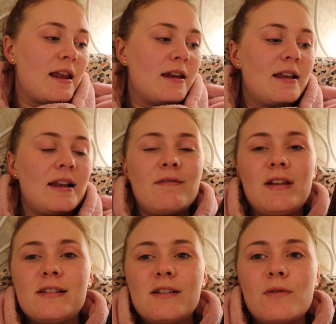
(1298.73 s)
and
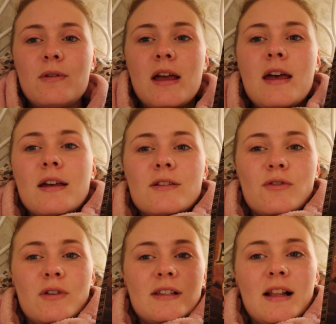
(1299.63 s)
Livingstone.
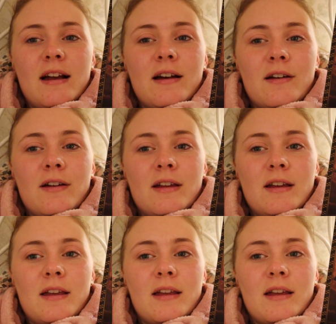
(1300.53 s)
So it's like a.